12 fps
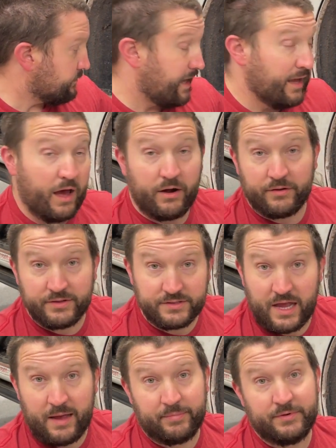How did this
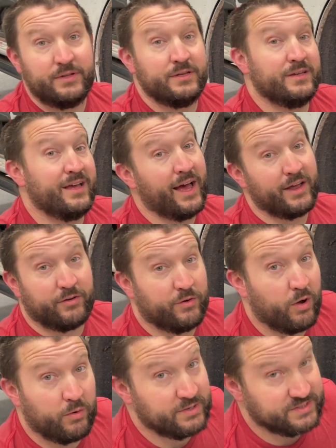happen? I don't know,
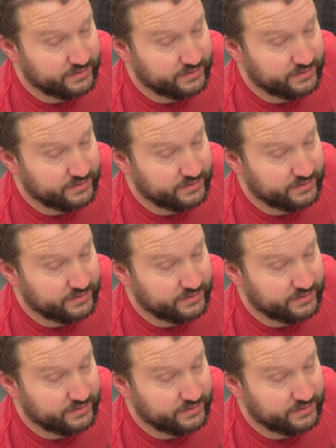I wasn't